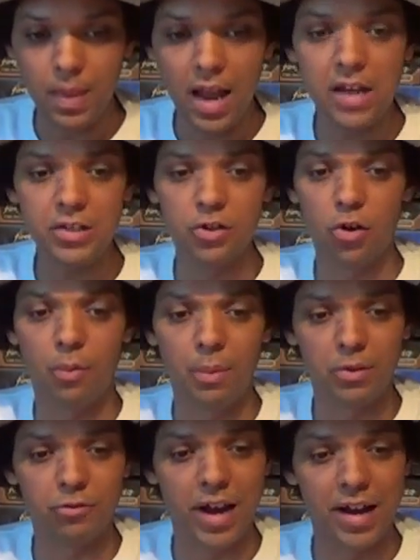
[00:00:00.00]
I actually got with
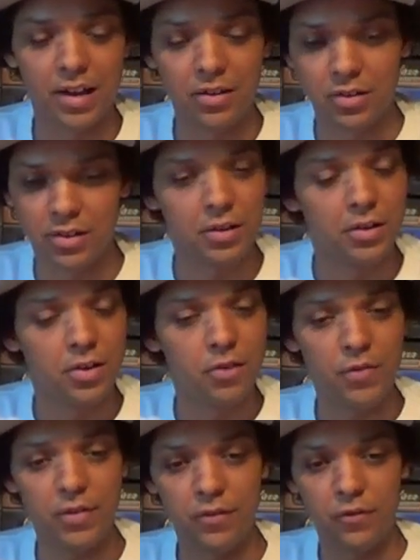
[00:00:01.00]
my trade-ins.
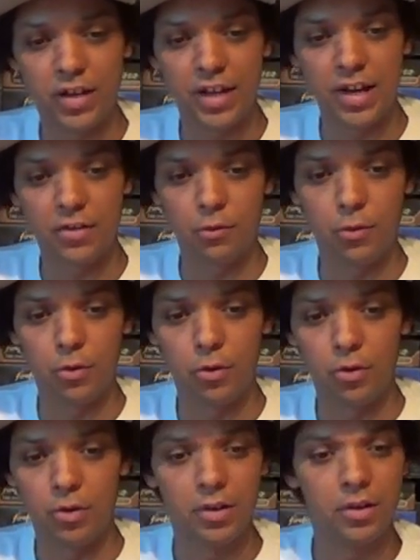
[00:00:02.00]
Fifty for Gears of
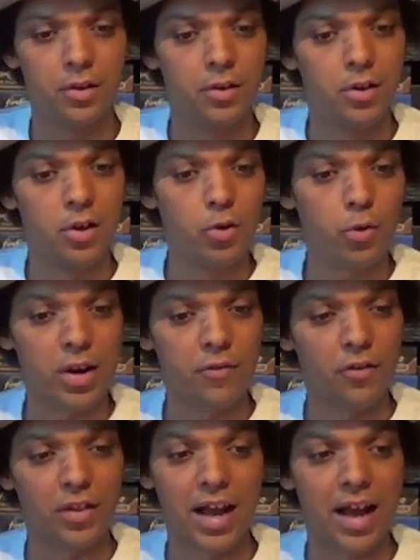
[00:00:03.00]
War, twenty
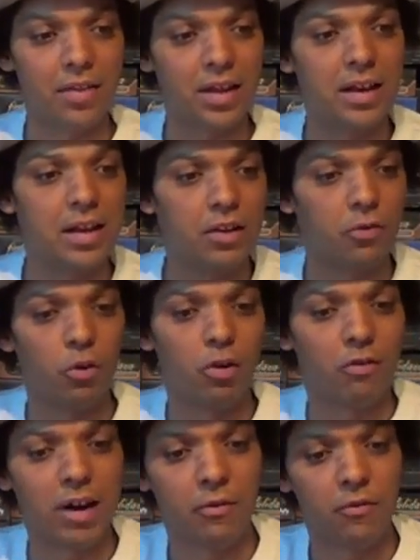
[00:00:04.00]
for that. That leaves
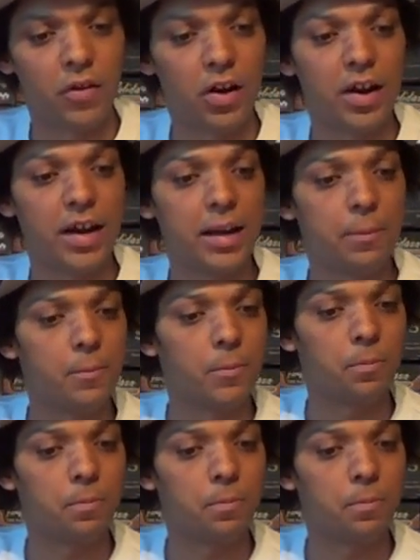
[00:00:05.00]
what around thirty.